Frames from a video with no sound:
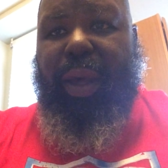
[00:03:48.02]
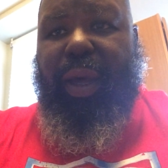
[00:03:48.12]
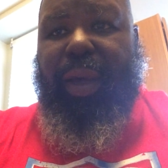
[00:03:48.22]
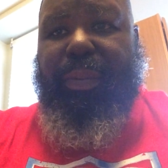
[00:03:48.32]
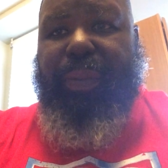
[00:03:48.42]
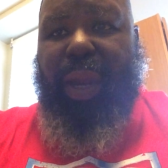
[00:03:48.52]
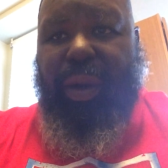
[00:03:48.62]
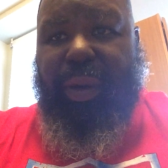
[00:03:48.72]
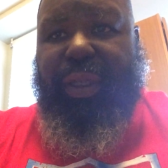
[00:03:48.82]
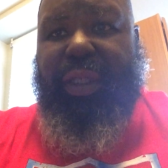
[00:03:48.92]
um,
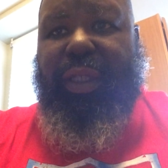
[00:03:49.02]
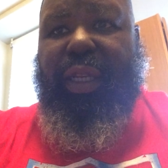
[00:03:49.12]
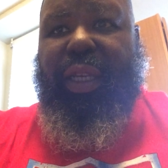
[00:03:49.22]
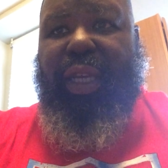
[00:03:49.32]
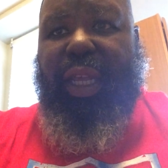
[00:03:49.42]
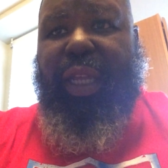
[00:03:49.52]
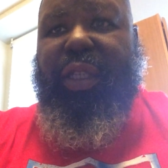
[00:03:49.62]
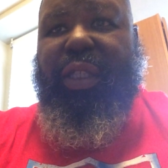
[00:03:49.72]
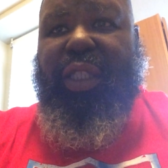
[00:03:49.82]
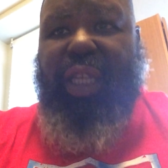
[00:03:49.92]
parents need
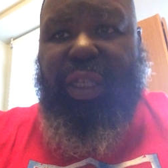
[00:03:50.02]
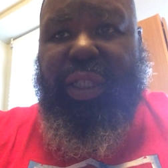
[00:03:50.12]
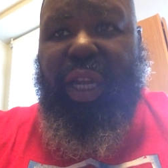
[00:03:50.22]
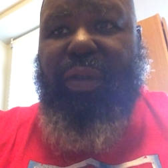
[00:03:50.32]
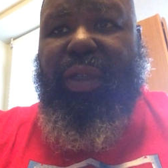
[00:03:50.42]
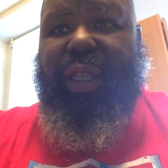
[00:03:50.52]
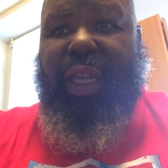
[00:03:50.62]
to teach our